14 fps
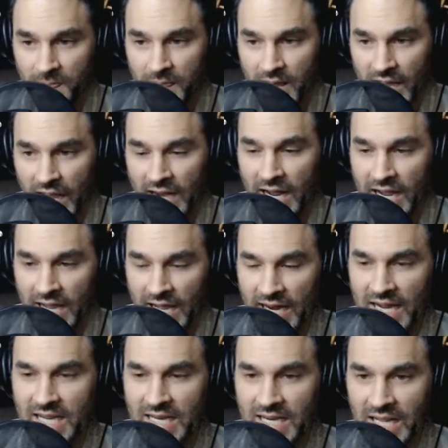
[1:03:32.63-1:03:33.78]
and I
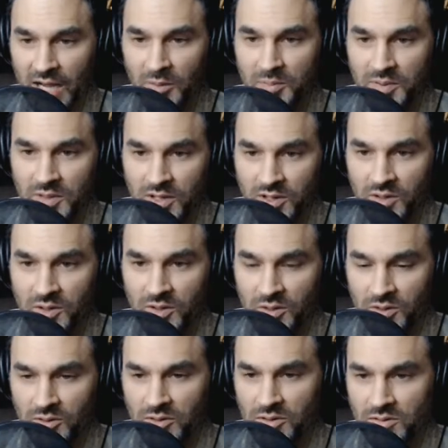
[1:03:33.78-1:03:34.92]
can help
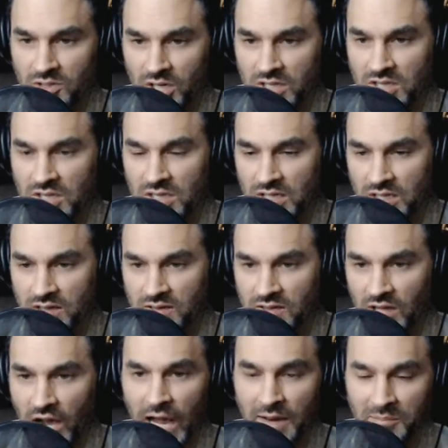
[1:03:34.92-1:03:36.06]
you just
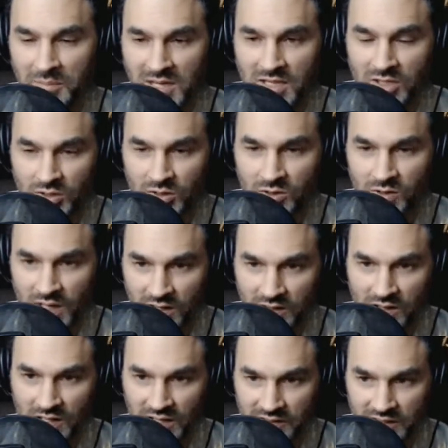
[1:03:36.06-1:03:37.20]
not be too
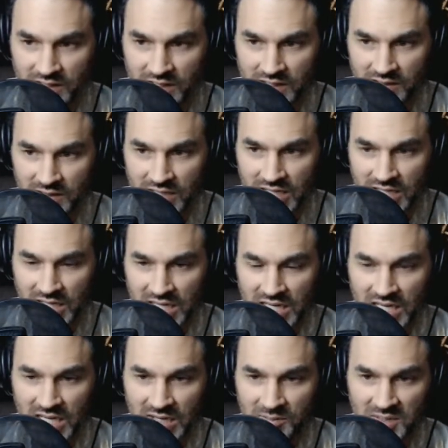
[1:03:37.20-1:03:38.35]
critical of it
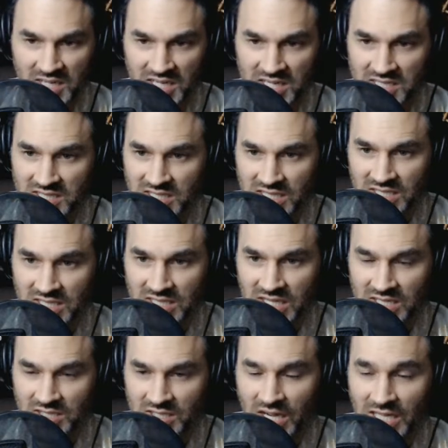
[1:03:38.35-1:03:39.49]
because
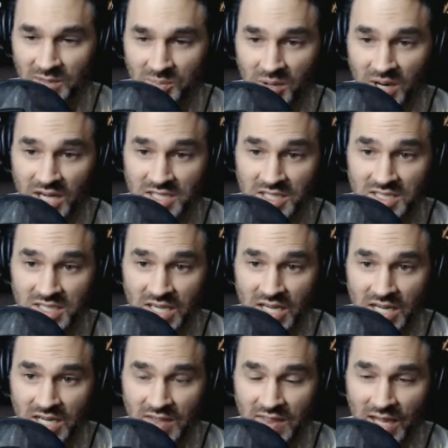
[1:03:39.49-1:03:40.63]
it's not the process.
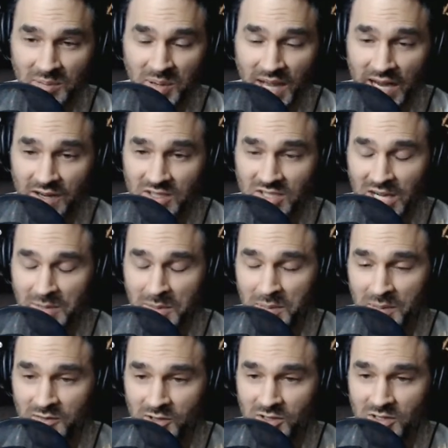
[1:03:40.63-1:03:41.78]
That pattern's come up a
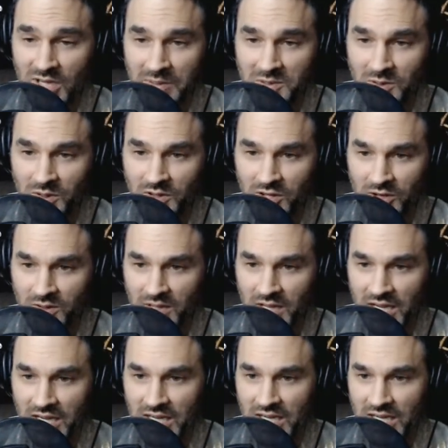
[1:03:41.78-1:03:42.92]
few times with you,
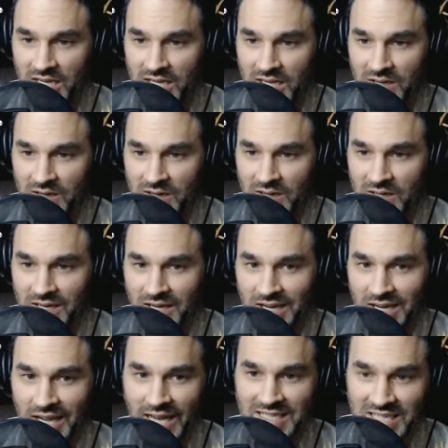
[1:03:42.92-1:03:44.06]
like
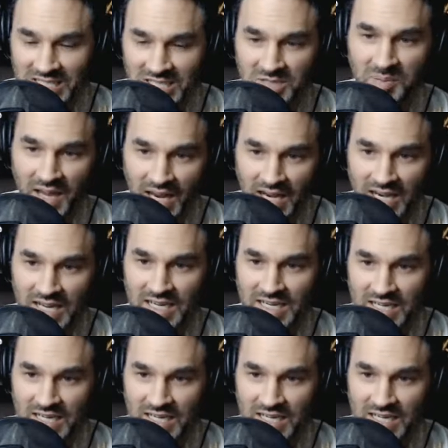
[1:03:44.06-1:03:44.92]
anticipating